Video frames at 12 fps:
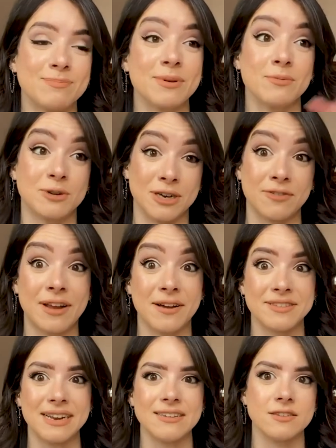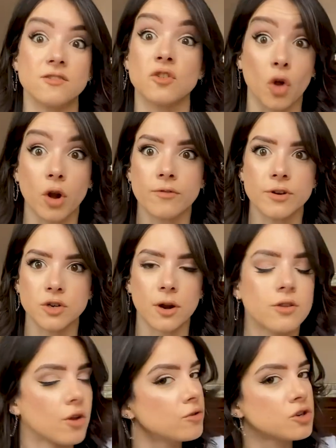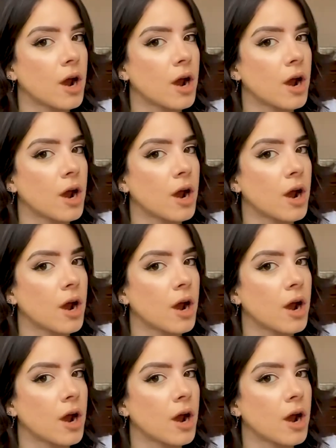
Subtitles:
but which I've now deleted. So don't even try, don't